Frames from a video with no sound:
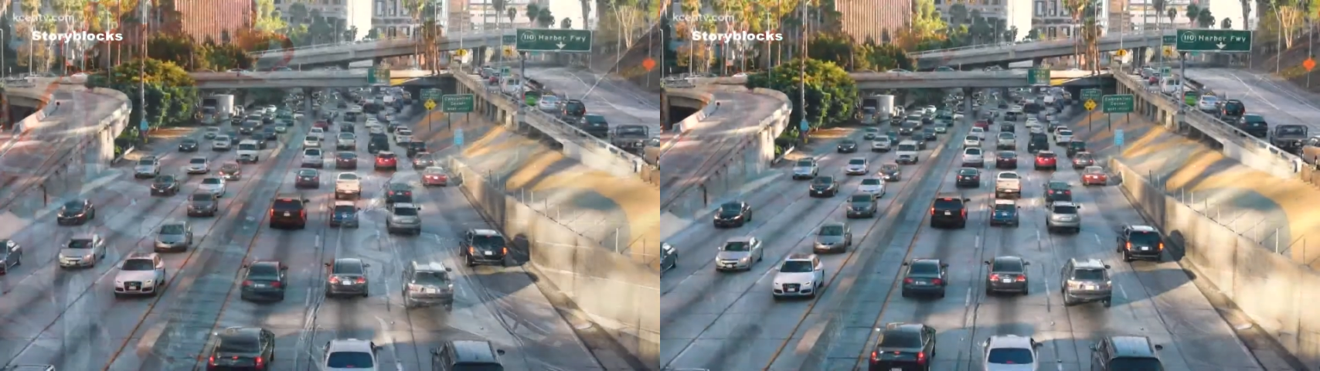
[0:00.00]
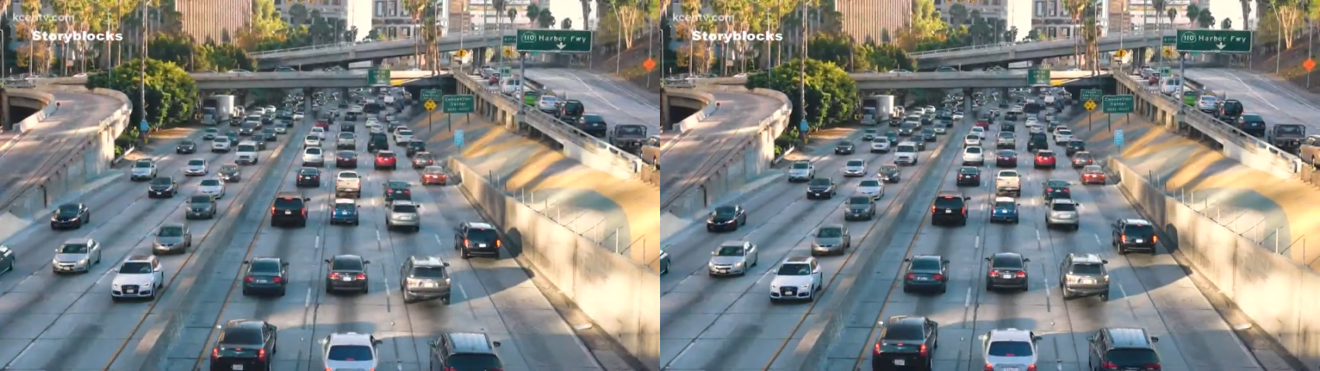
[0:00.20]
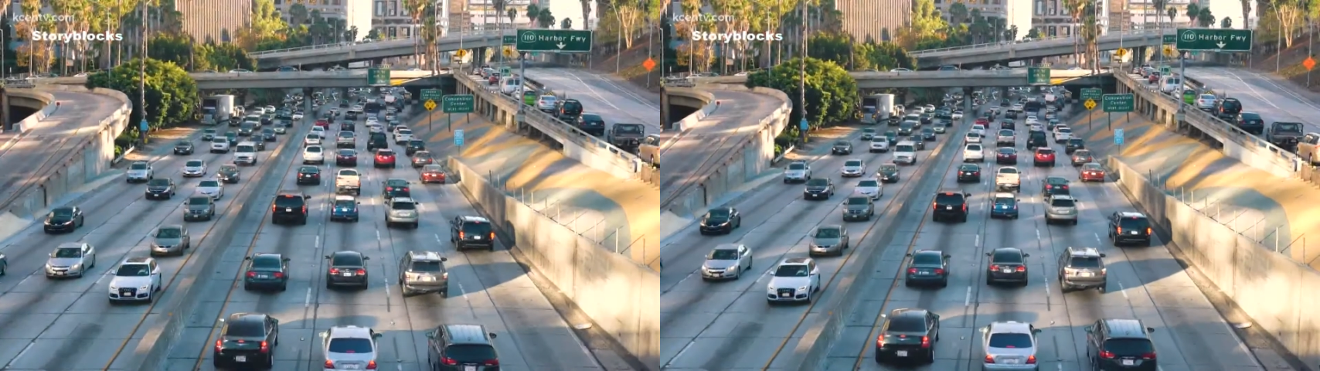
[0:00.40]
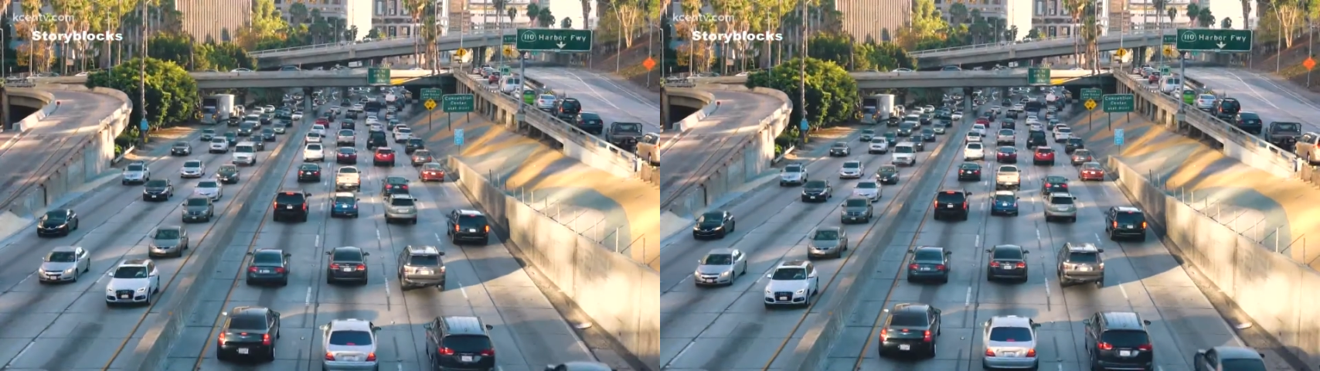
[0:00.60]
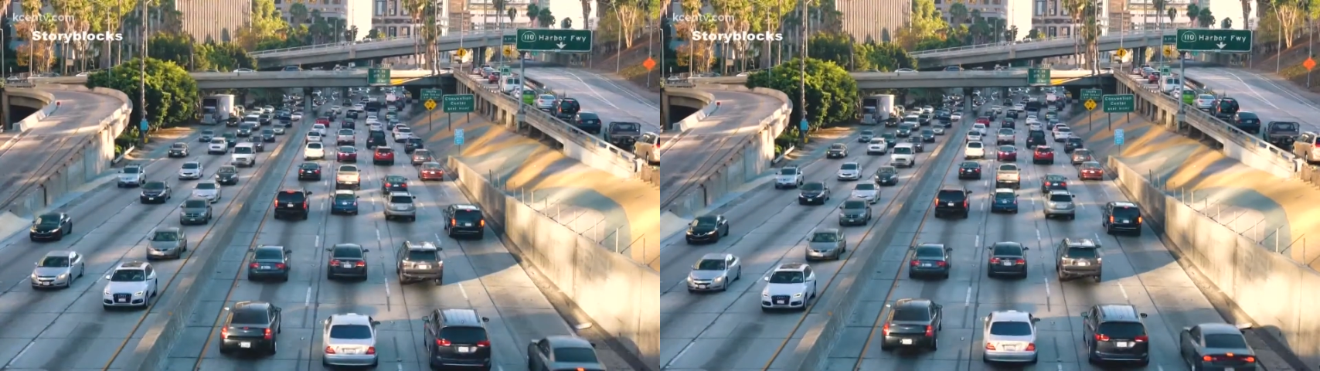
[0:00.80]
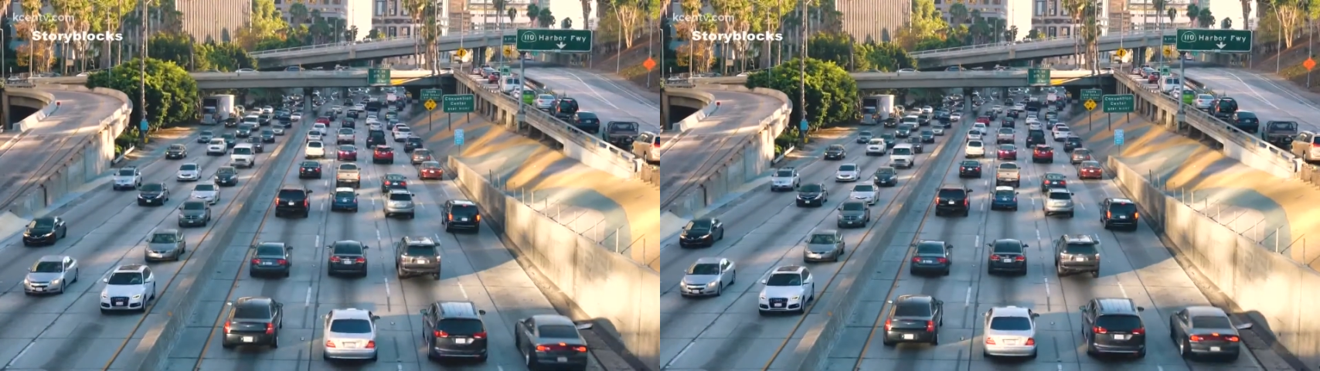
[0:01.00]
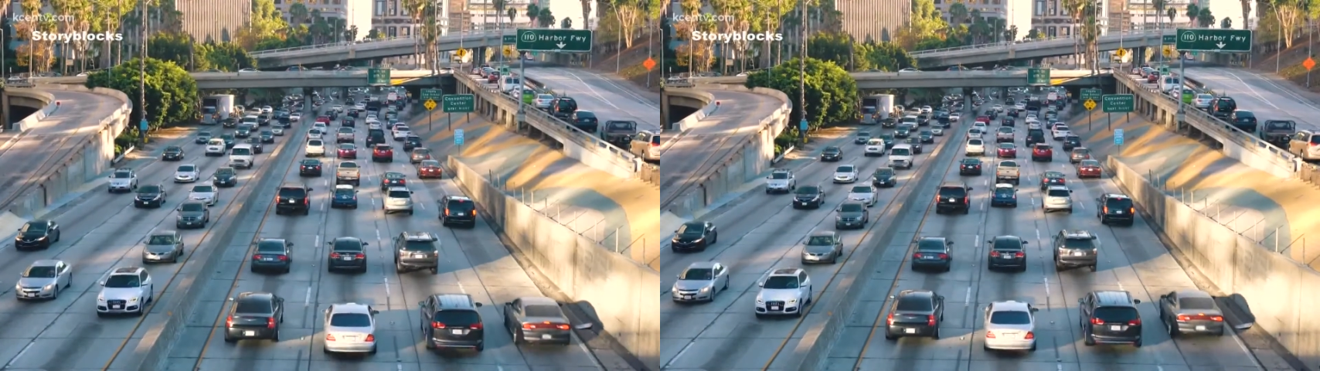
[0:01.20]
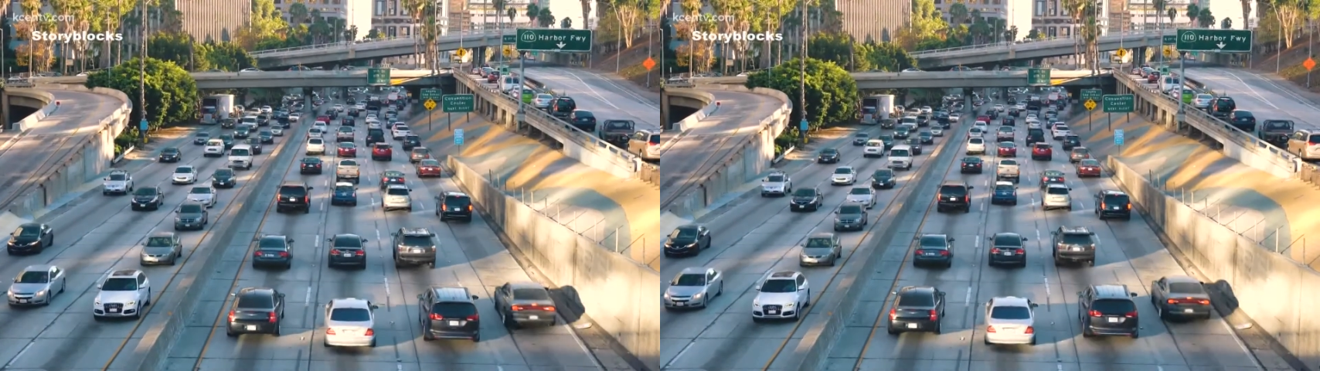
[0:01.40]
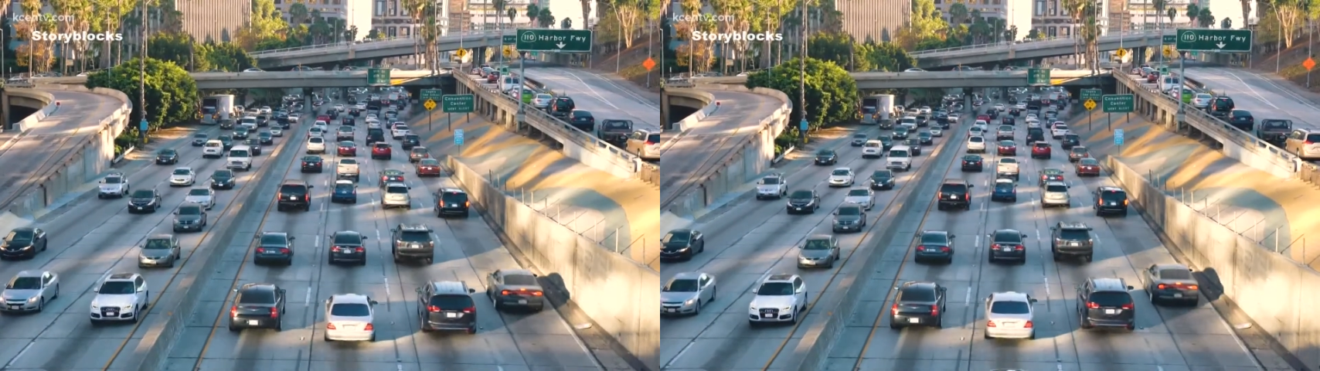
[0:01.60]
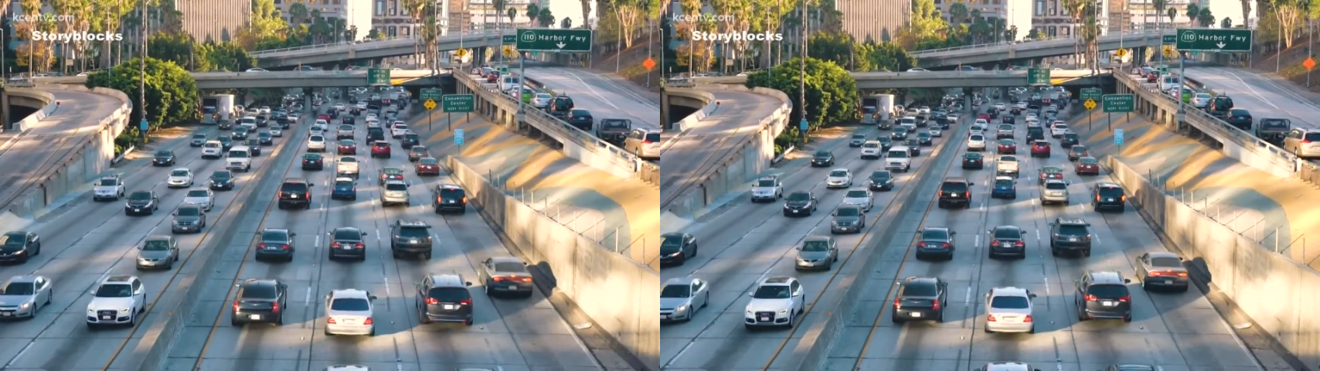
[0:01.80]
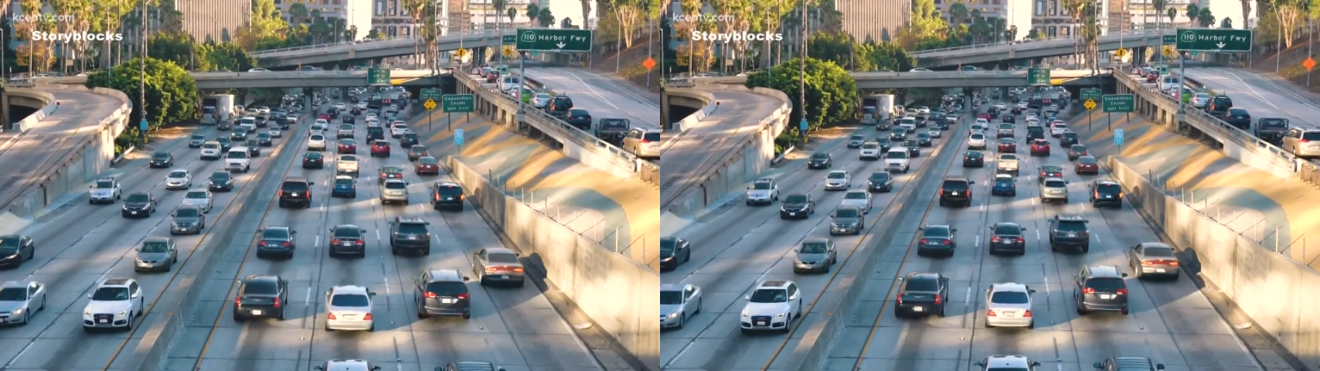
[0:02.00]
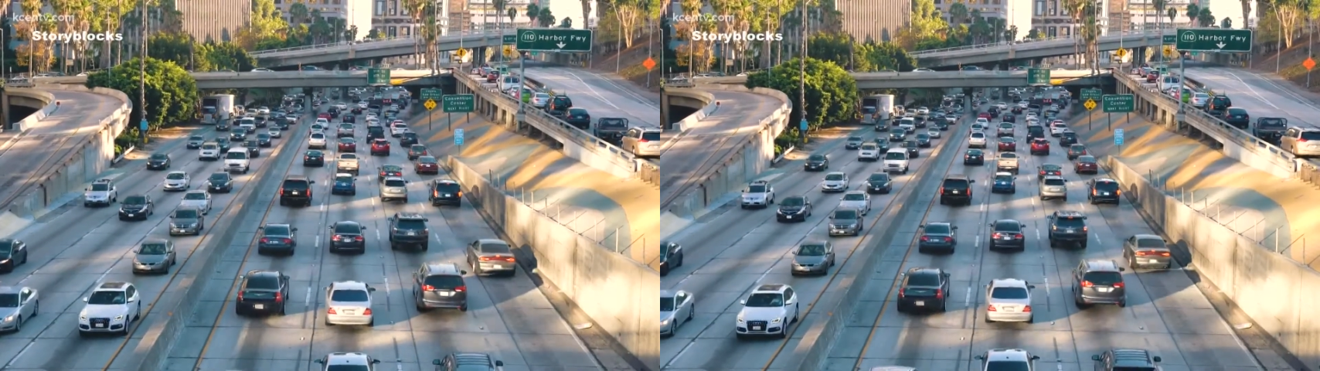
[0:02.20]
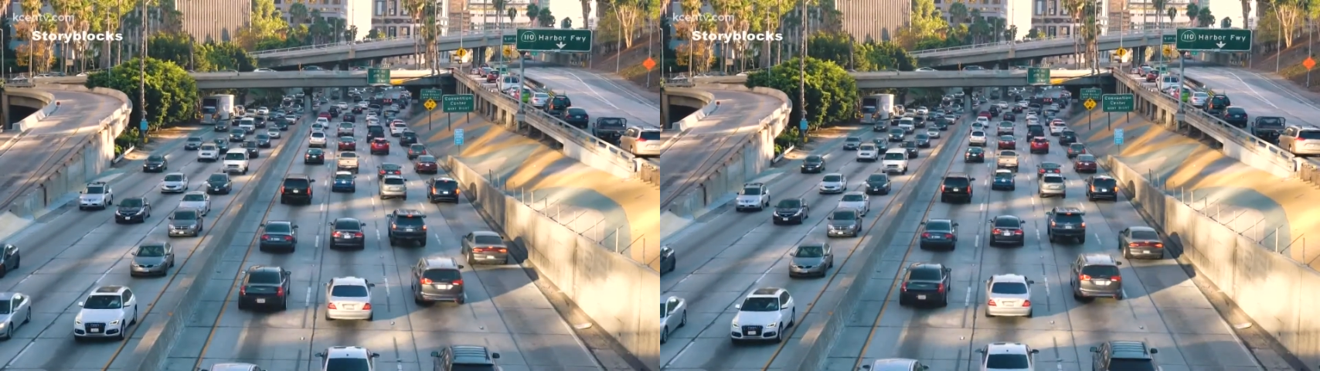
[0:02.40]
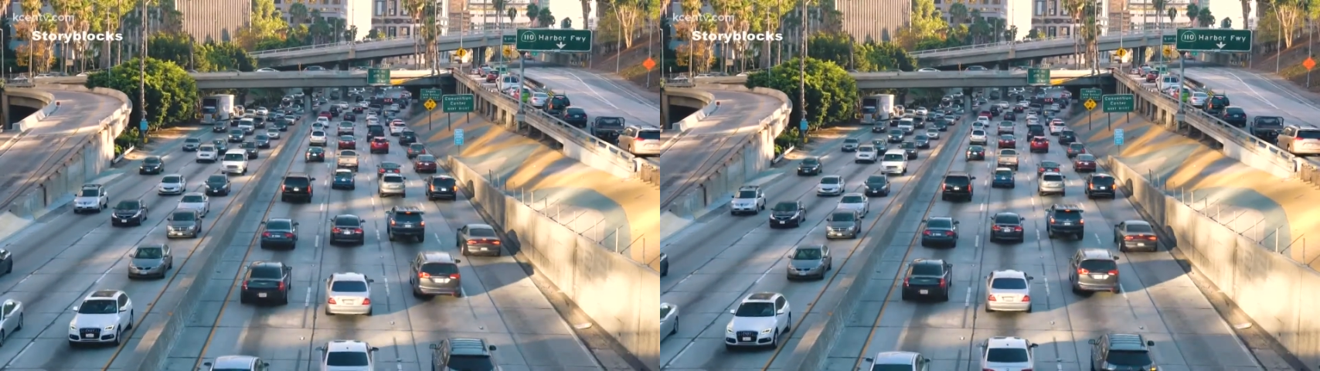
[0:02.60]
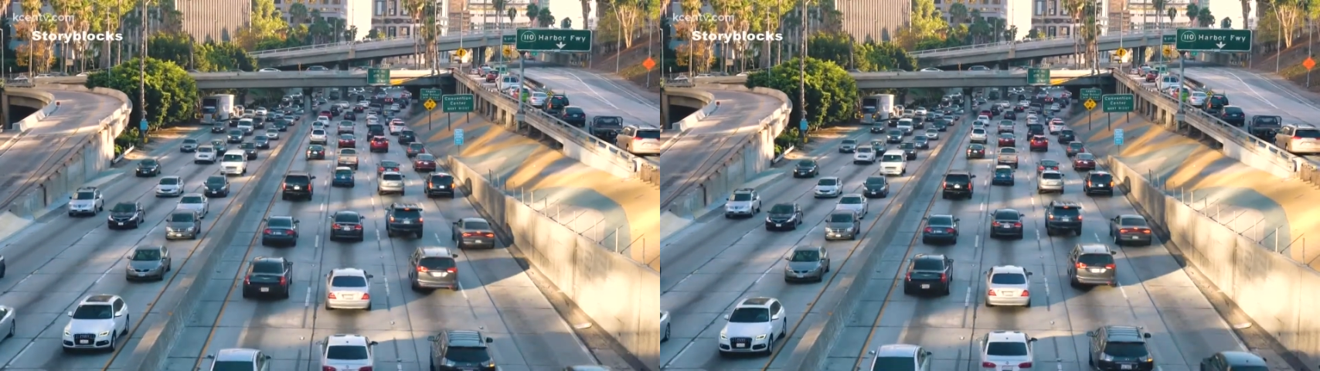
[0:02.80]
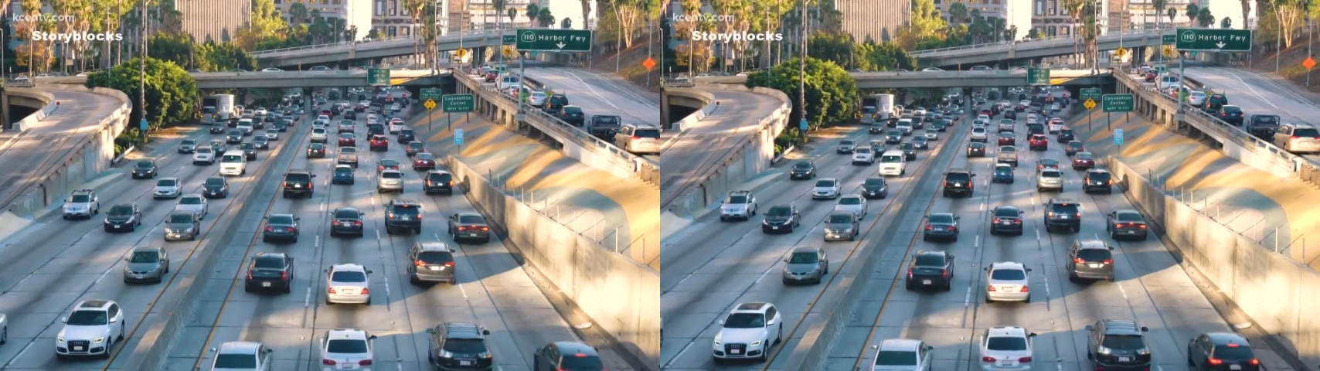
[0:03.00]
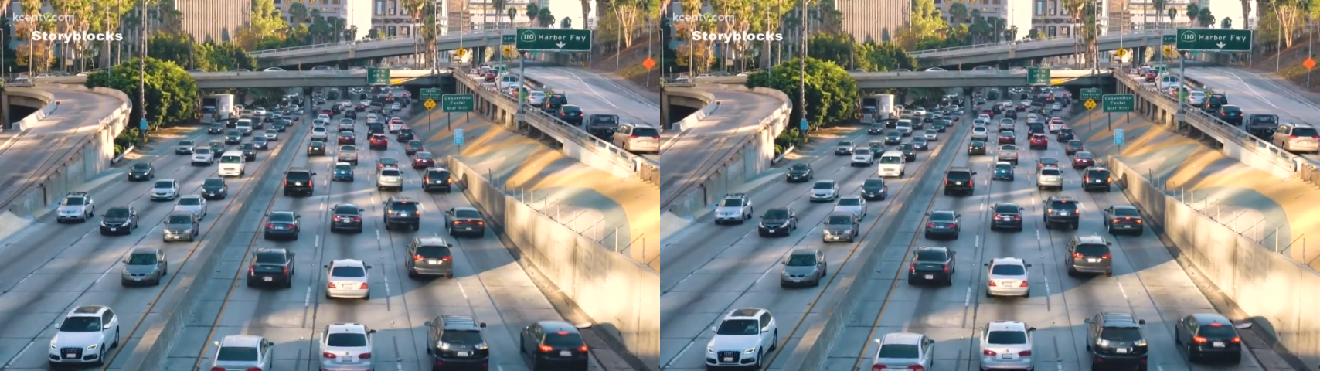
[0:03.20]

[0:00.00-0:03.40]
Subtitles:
(no speaker visible)